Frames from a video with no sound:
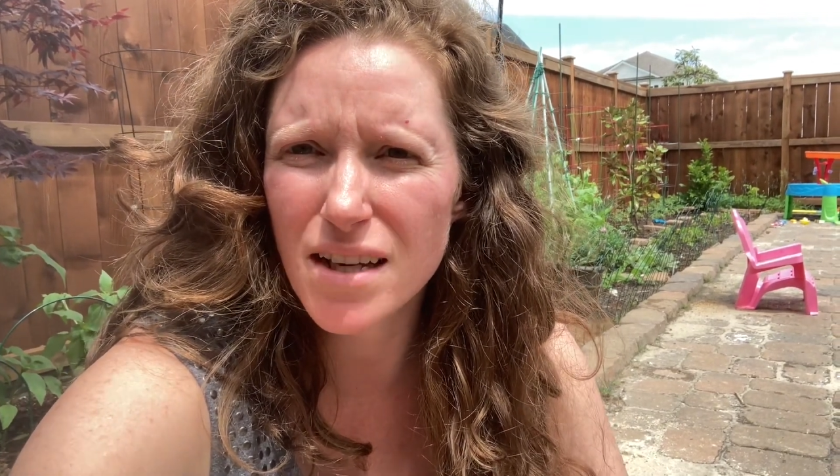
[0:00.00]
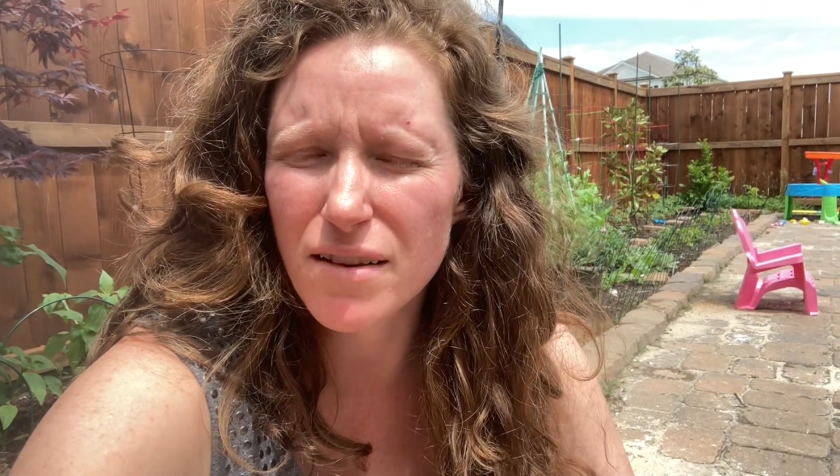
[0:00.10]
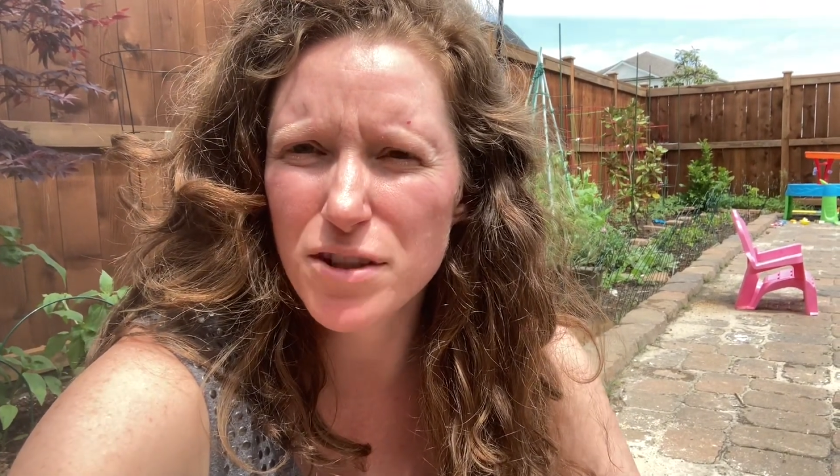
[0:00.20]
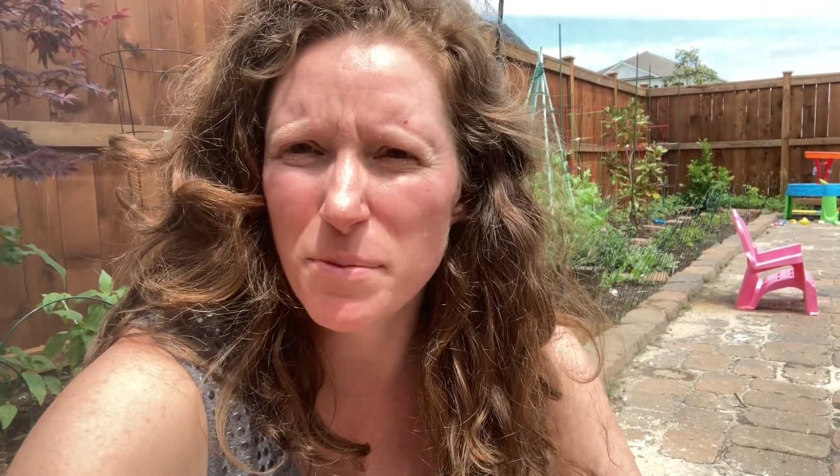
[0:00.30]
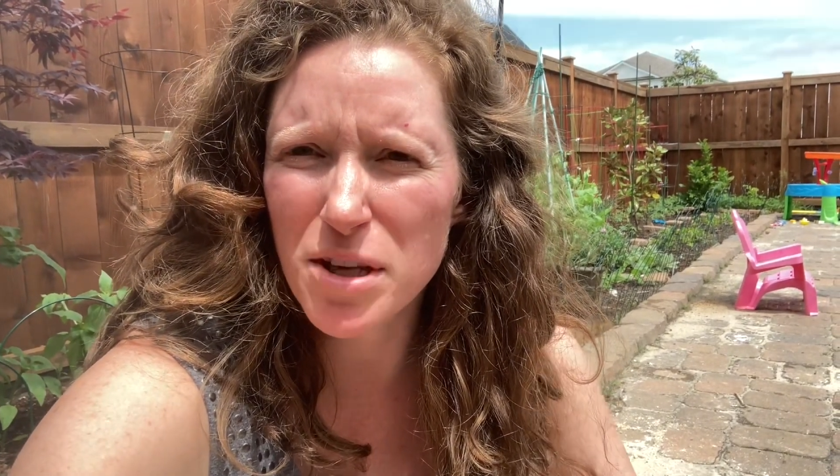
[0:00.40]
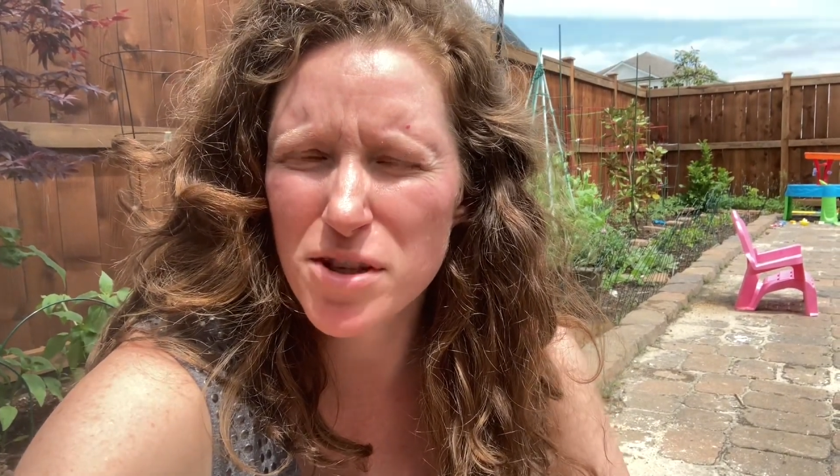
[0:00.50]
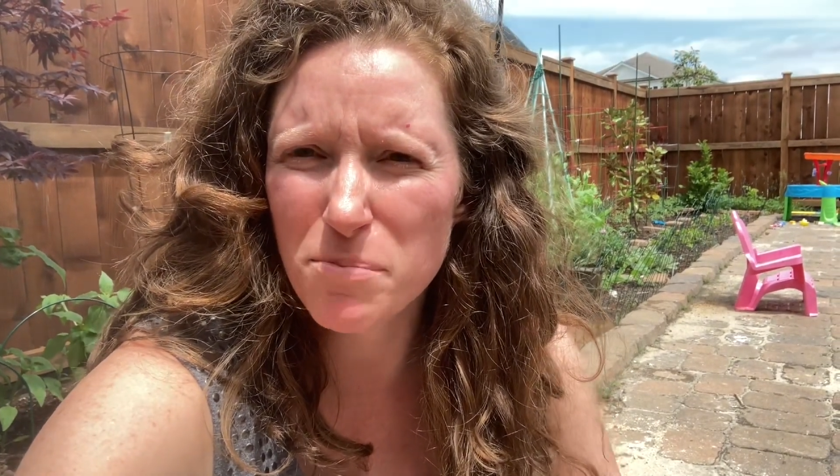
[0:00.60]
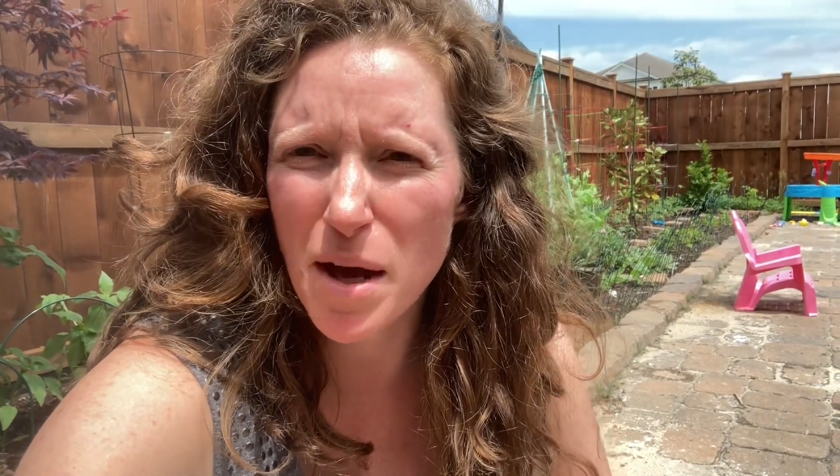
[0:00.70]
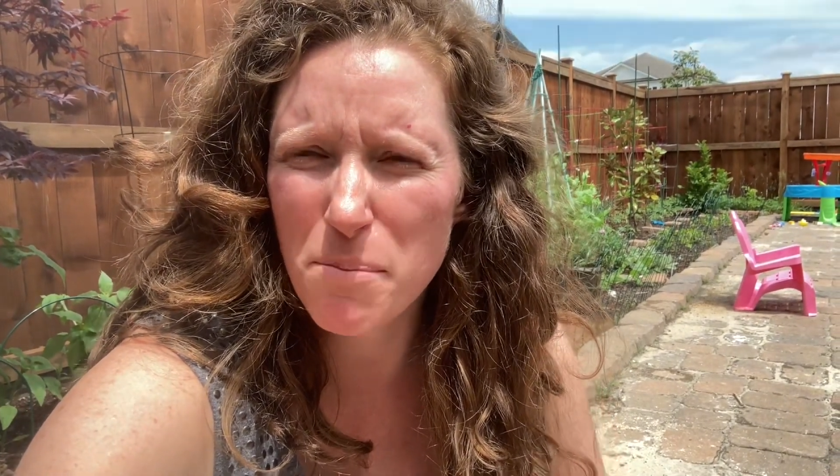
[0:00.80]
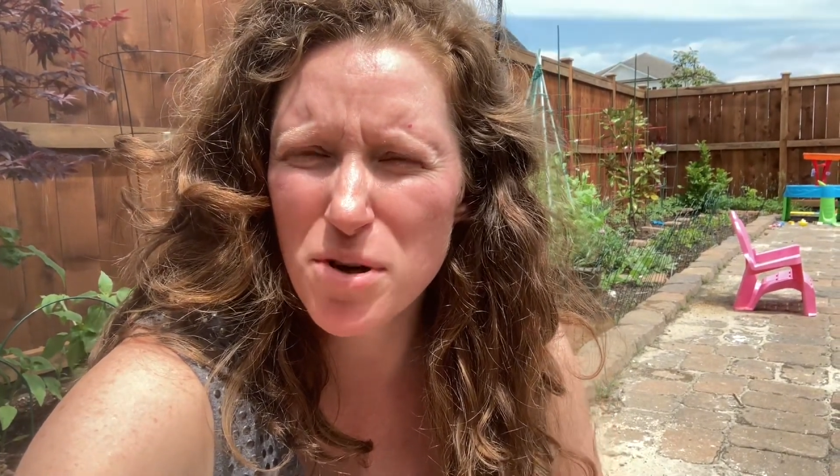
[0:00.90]
of tomatoes and
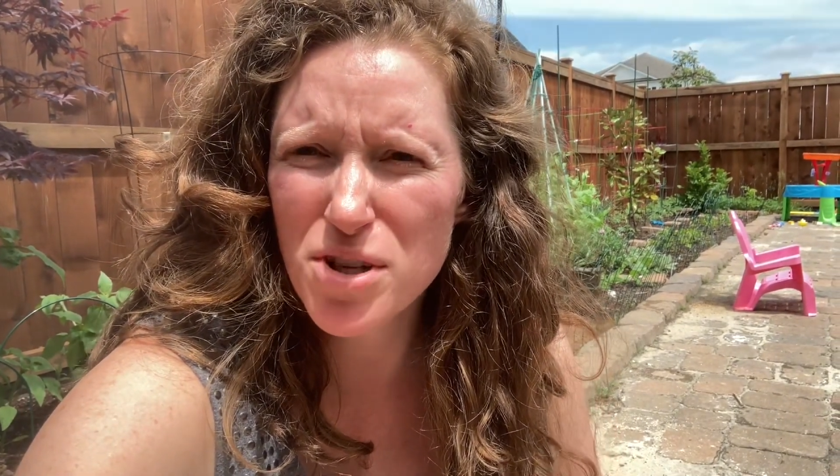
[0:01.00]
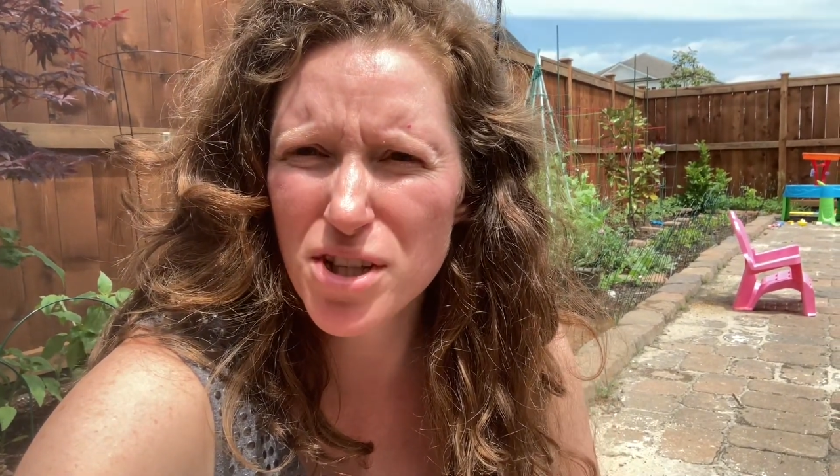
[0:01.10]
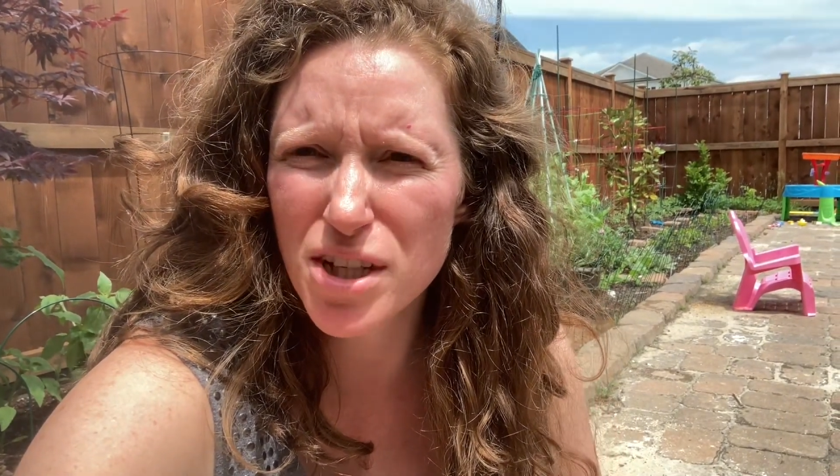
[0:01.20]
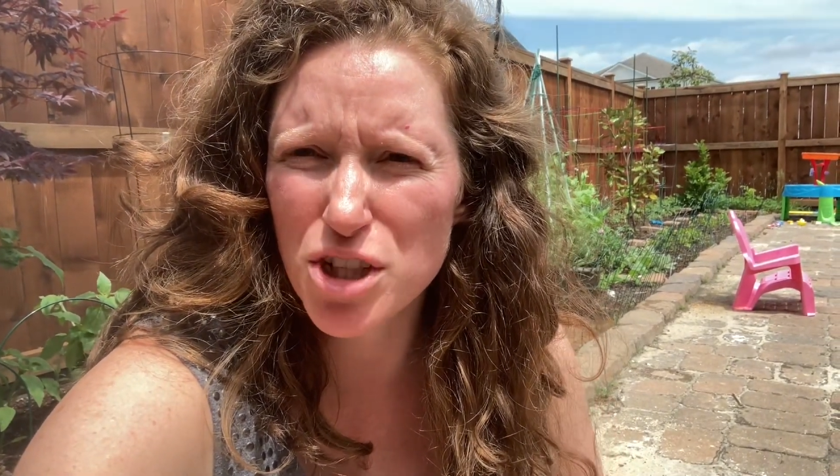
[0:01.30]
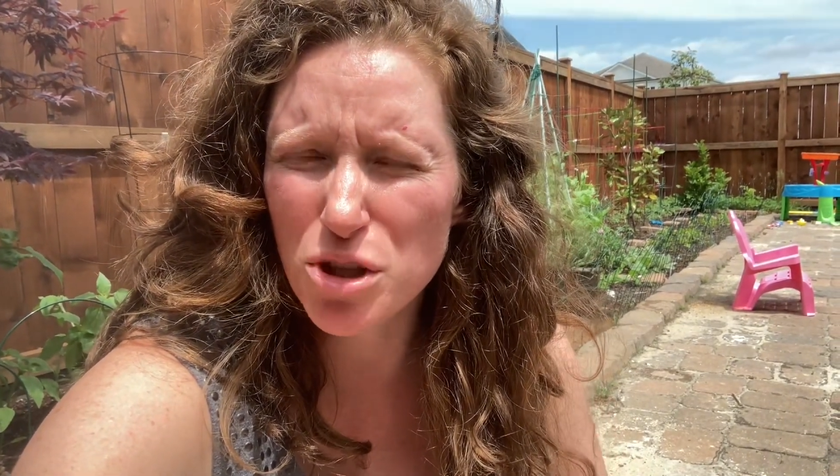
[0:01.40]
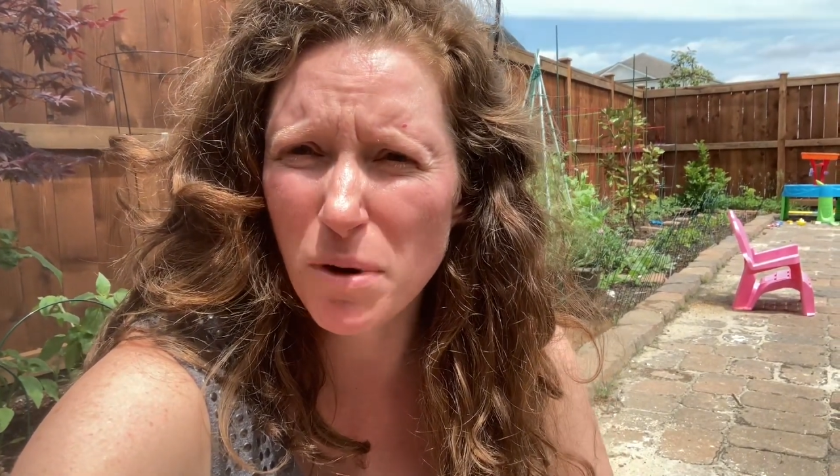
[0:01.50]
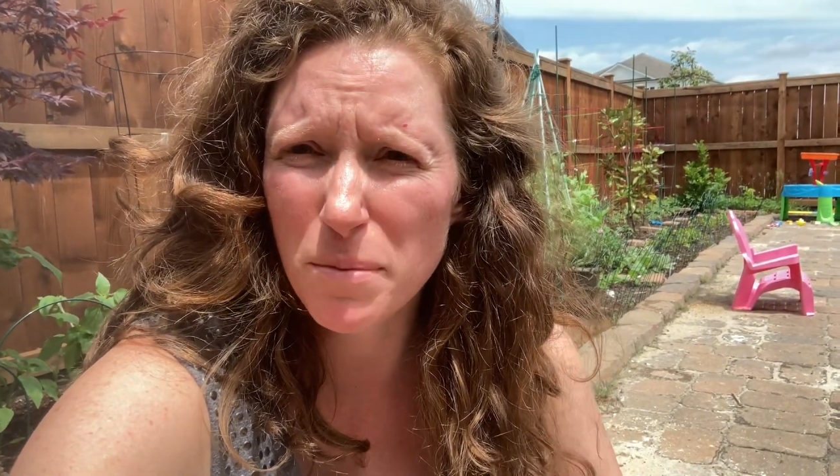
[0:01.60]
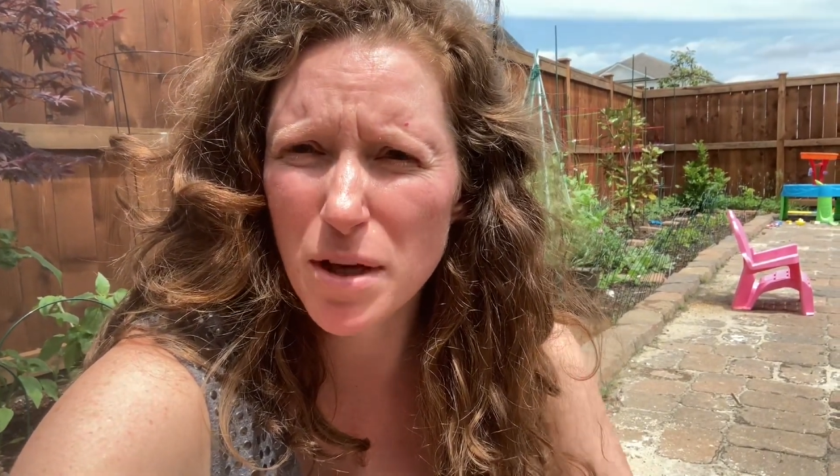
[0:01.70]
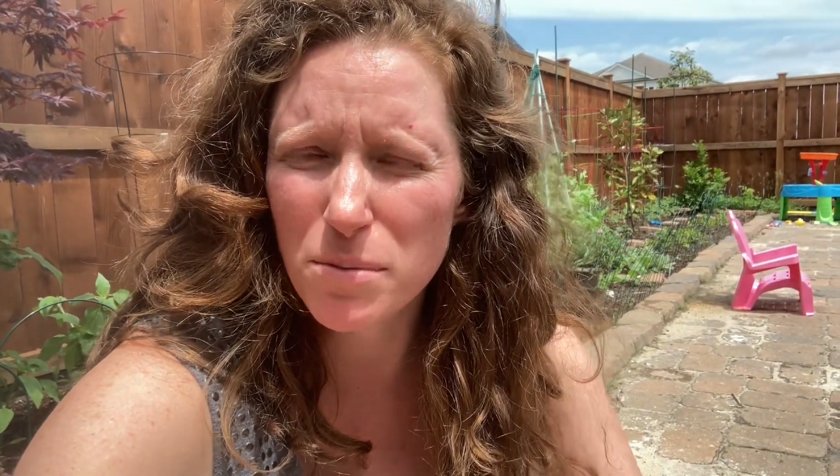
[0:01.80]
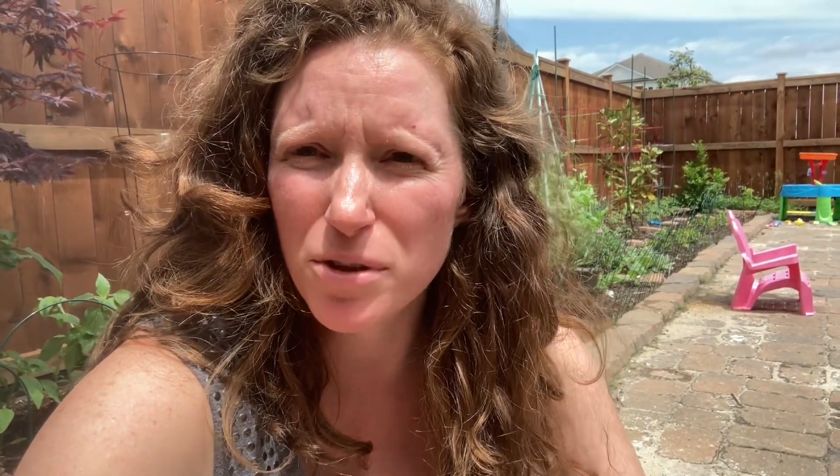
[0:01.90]
peppers that you might
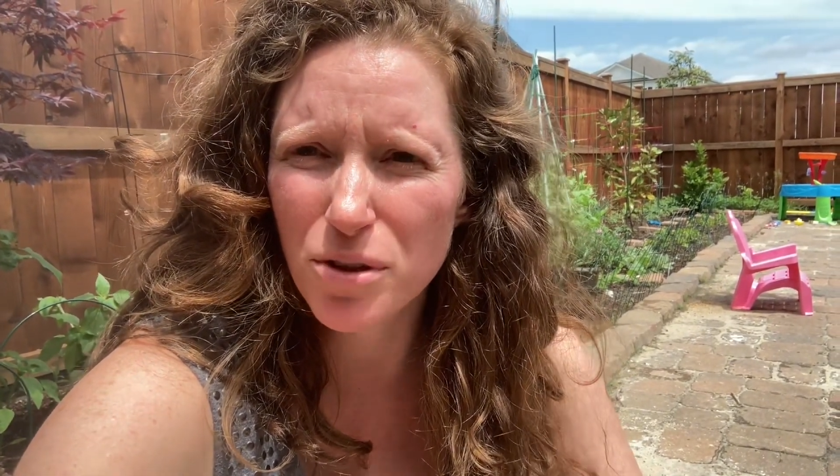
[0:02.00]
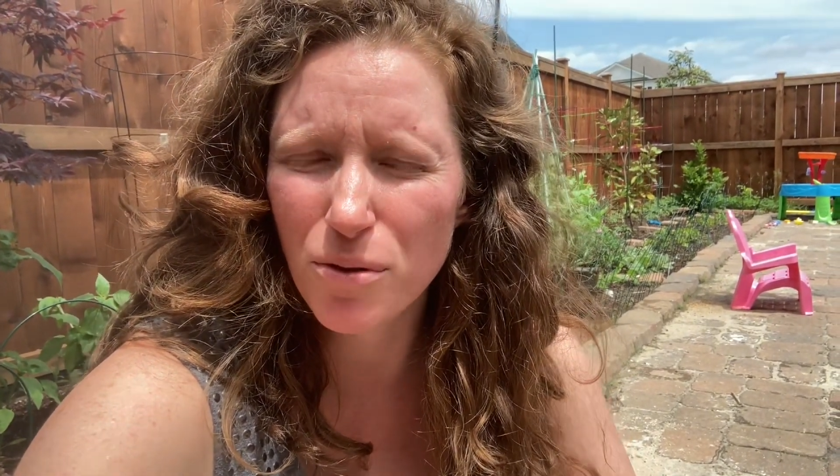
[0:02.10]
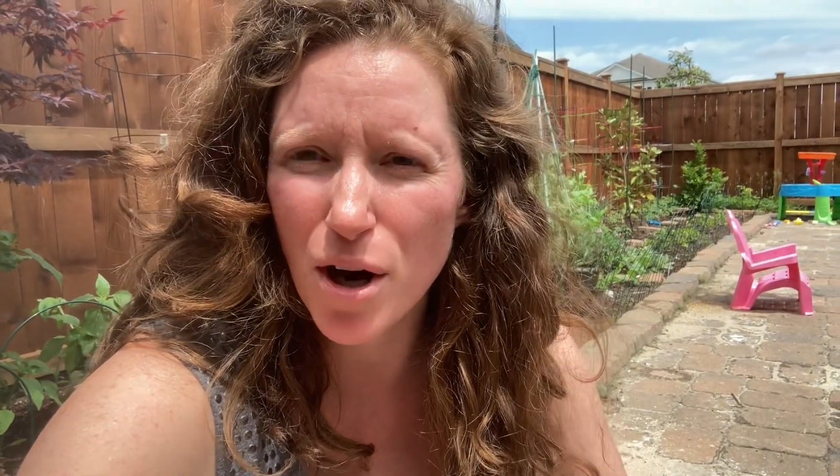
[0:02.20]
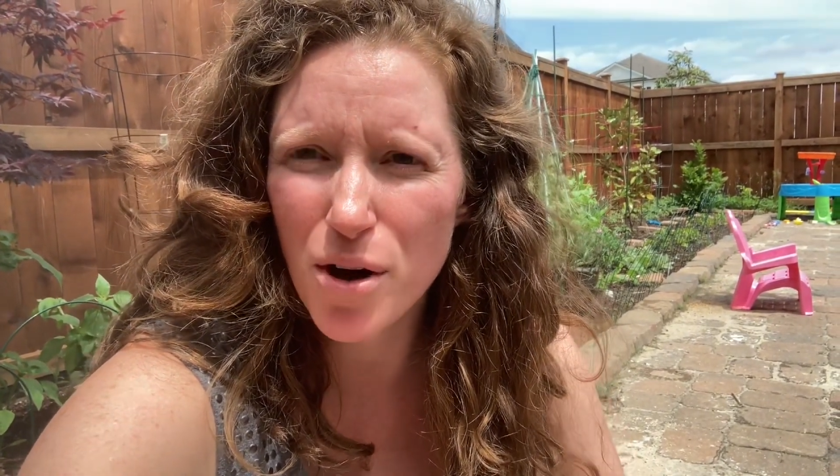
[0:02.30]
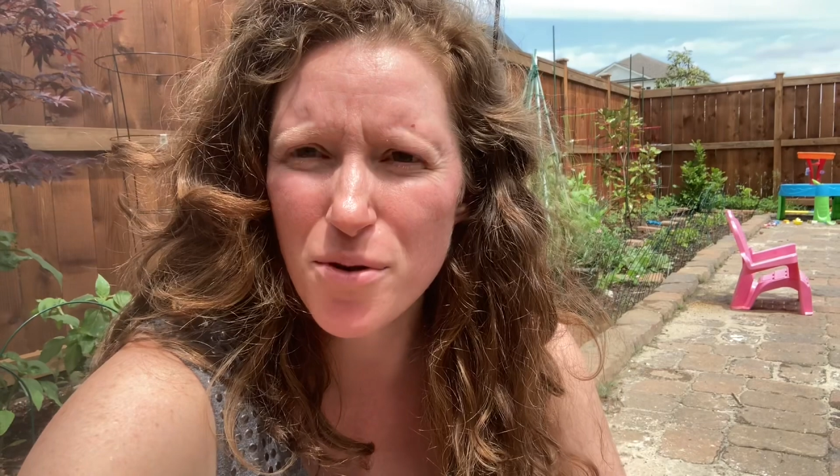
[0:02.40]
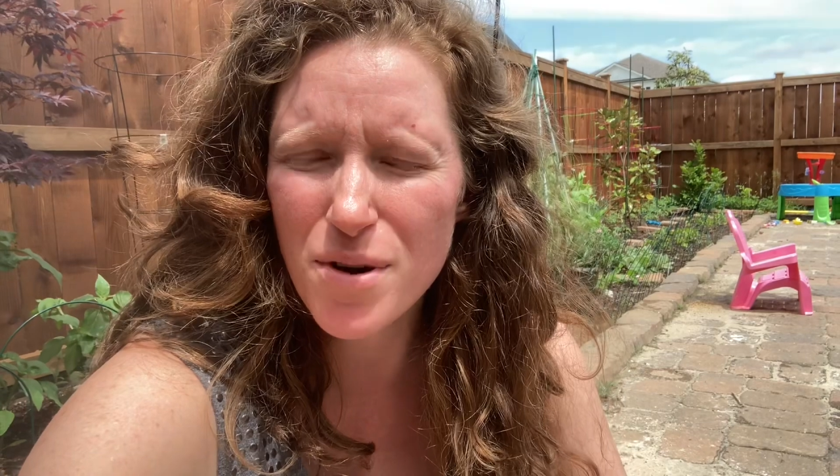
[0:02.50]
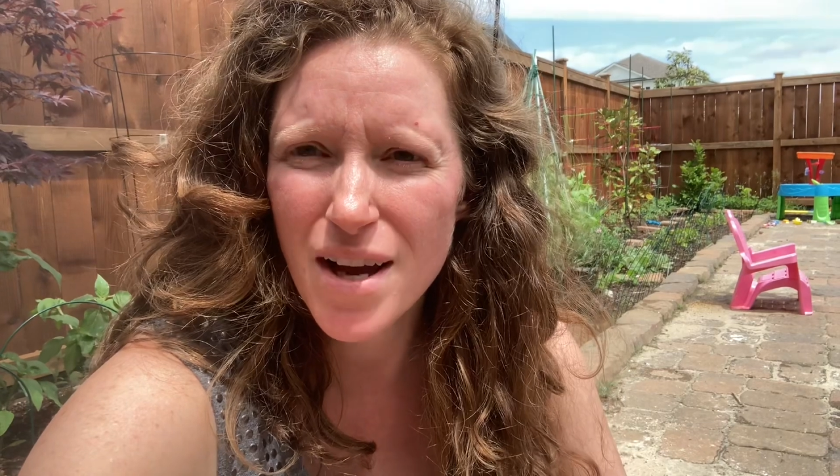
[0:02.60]
be able to grow.